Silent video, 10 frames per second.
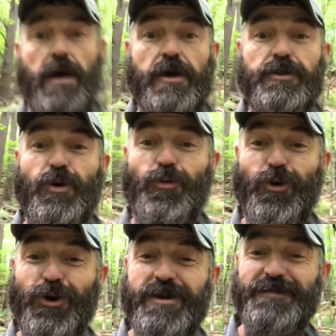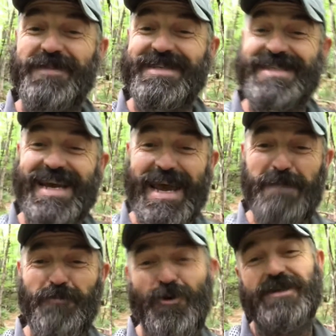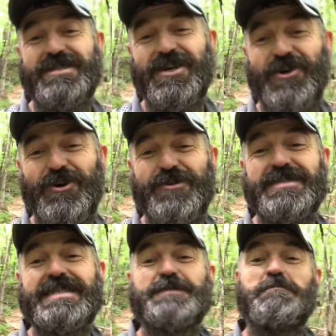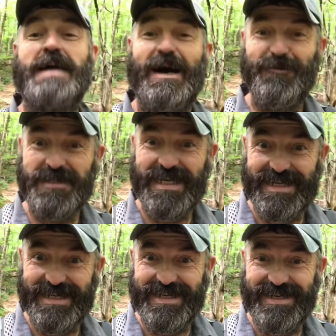The word of the day, boys and girls, is mountain.